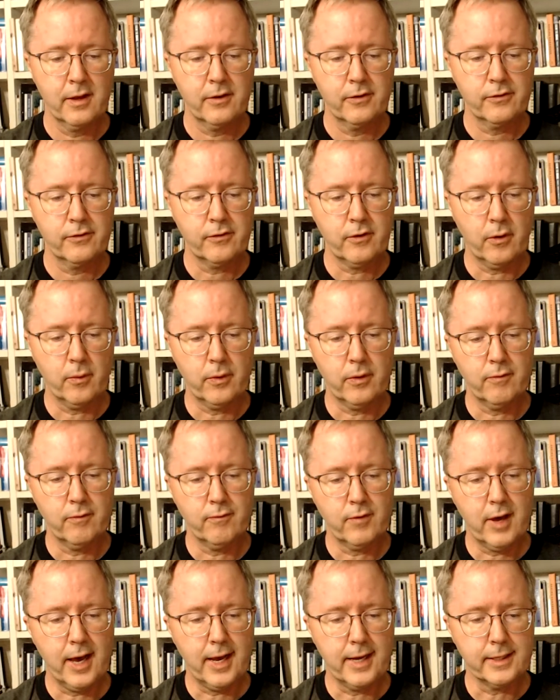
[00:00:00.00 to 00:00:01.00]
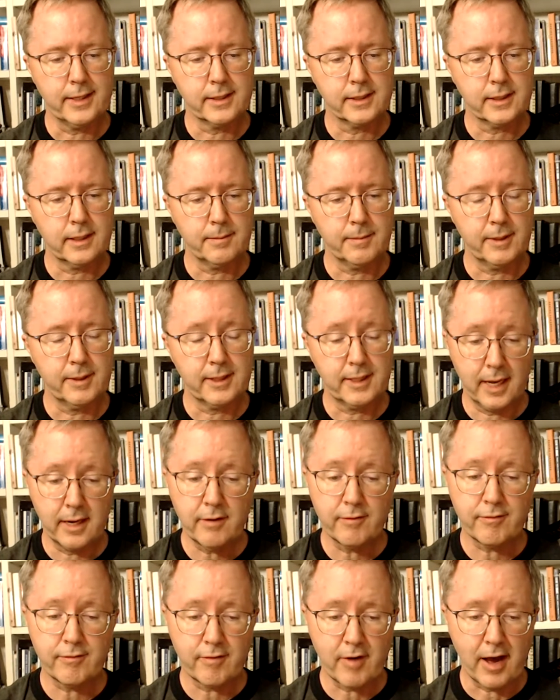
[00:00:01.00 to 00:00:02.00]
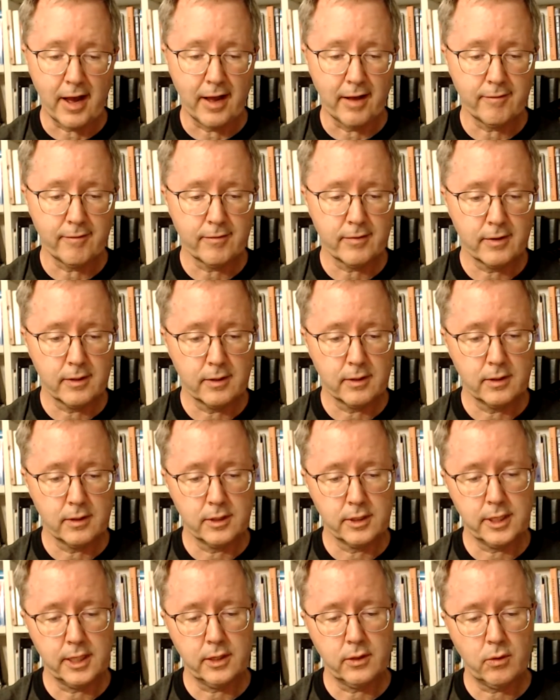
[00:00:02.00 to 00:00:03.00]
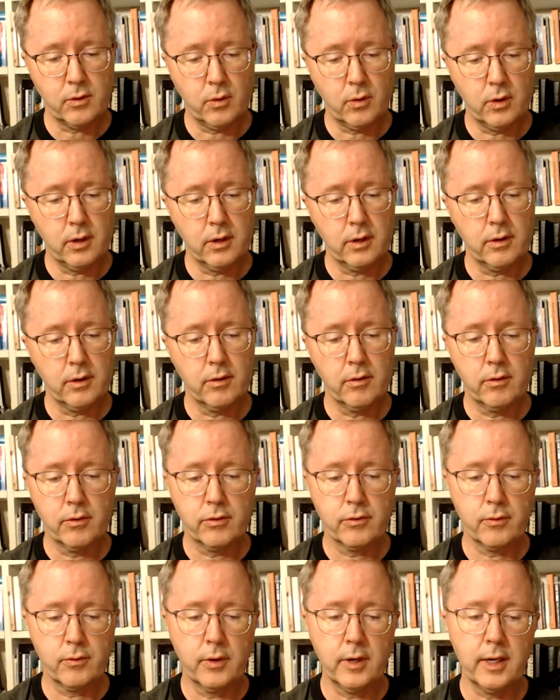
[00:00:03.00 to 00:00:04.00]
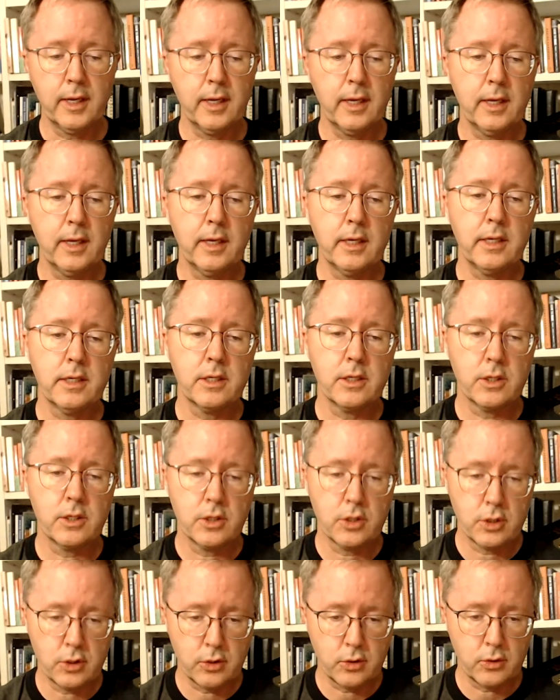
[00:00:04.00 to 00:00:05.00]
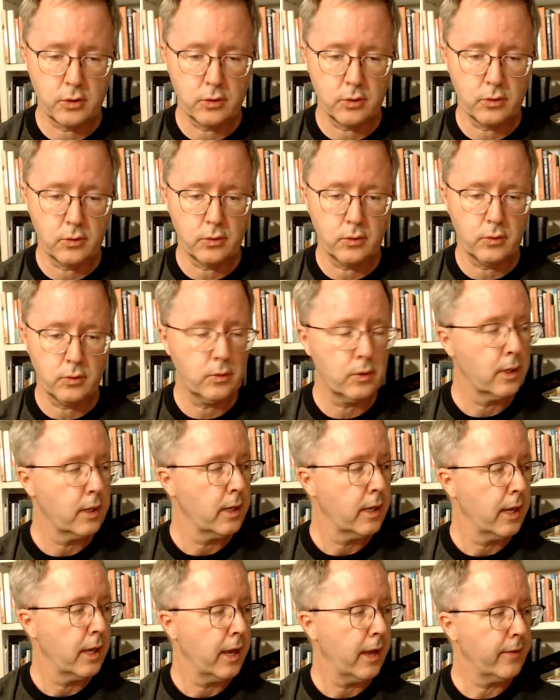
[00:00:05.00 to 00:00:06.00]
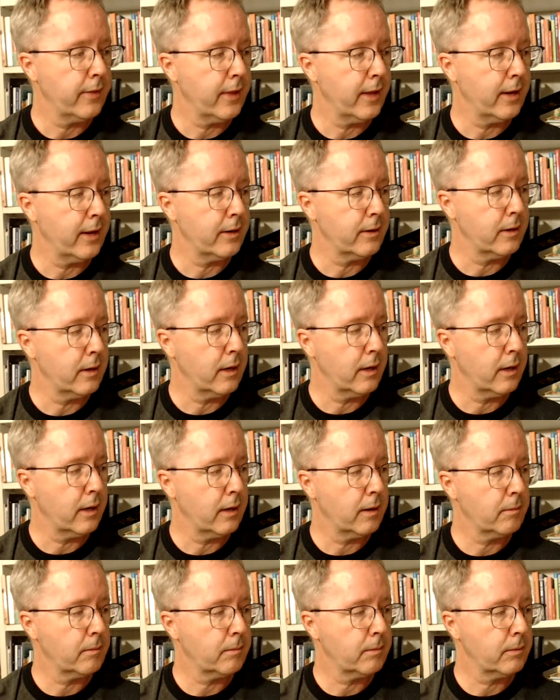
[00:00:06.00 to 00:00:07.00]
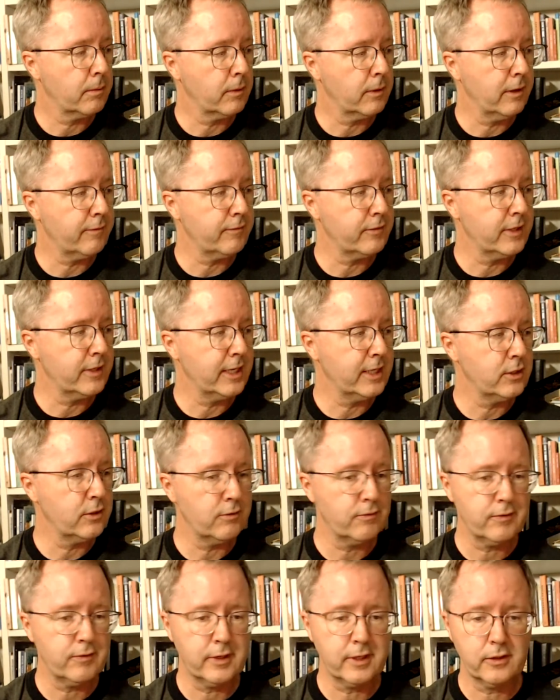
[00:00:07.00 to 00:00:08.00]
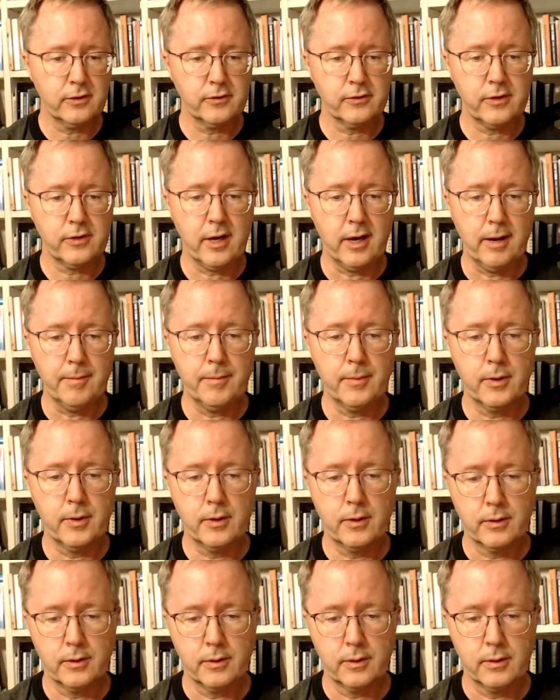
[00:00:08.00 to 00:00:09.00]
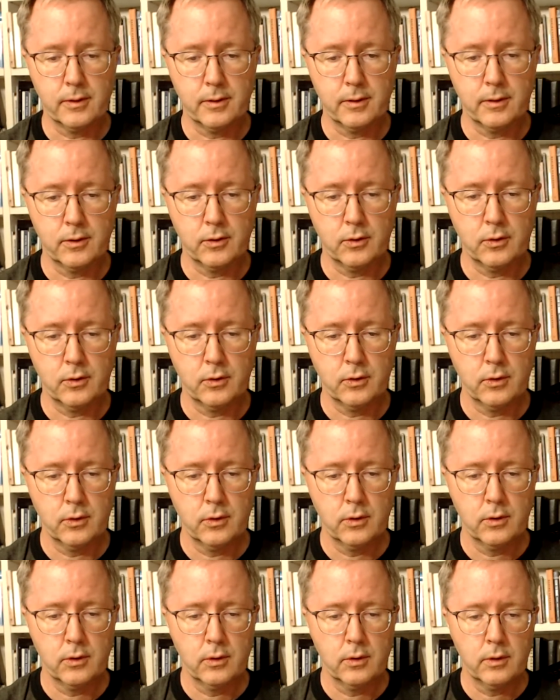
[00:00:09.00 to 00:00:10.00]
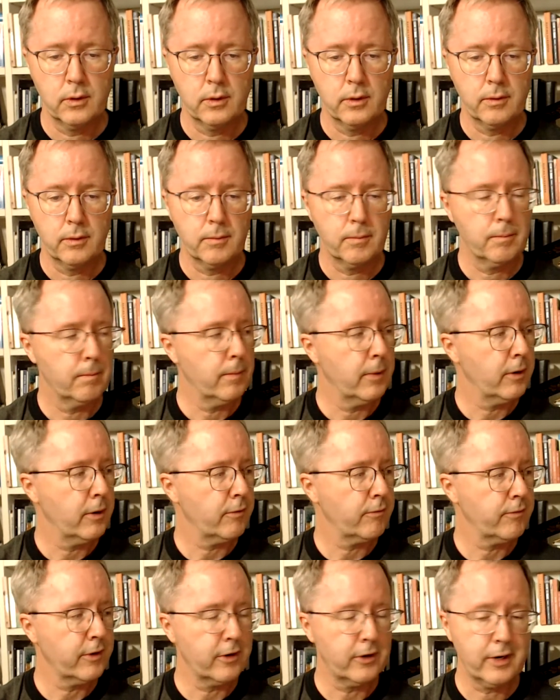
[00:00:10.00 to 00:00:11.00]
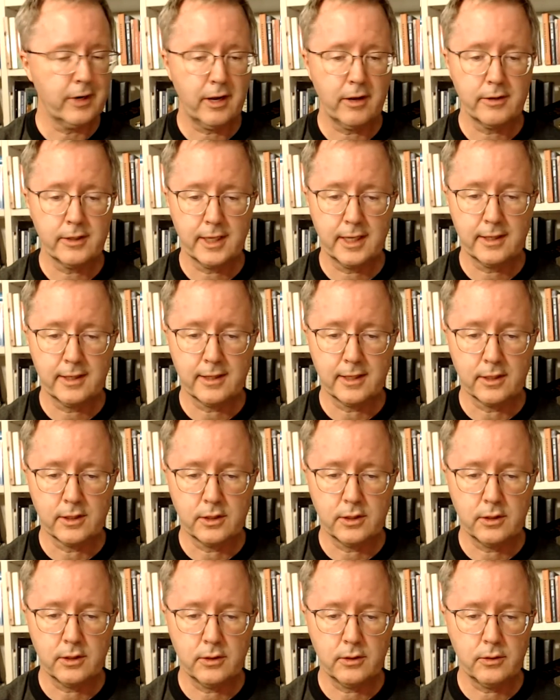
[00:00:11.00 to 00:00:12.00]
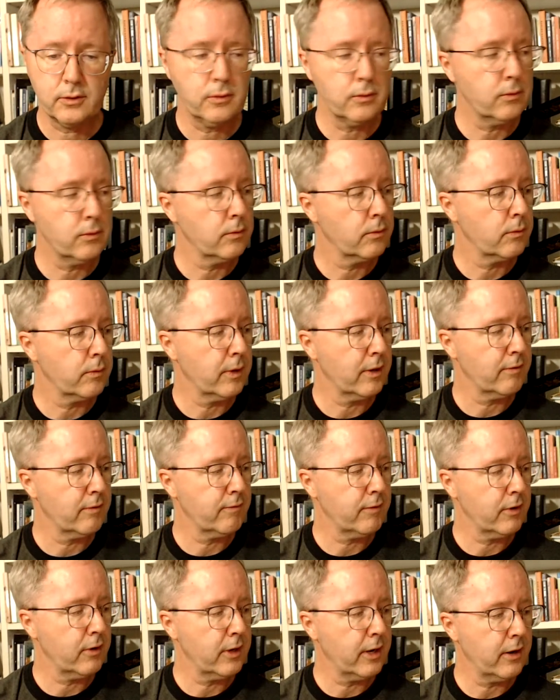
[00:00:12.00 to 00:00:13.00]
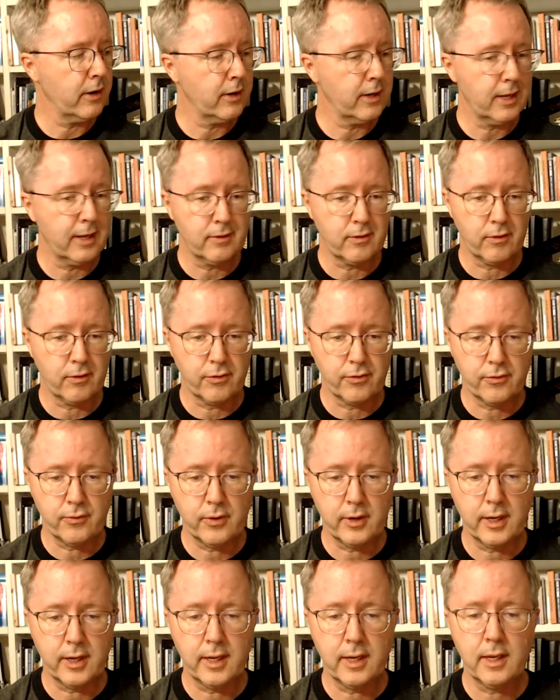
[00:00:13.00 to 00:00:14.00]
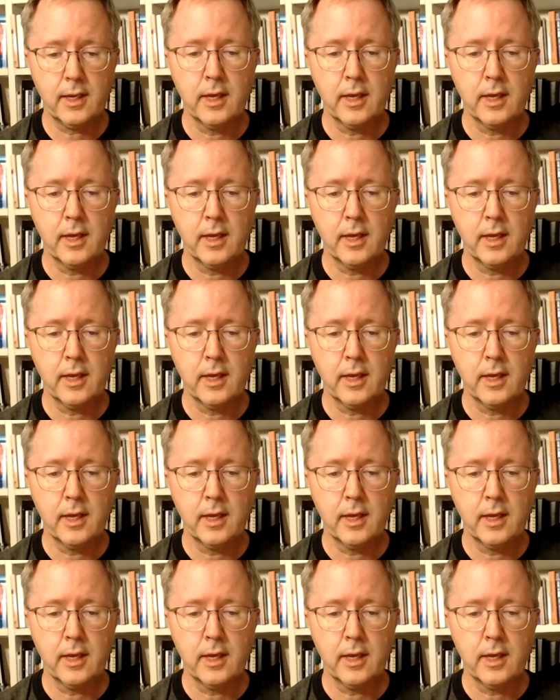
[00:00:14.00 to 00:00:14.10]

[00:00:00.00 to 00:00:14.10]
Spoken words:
So you've got at the end of 5, D chord, 3, 2, and then lift these 2 fingers up. Middle finger down to get the 2, ring finger down to get the 3,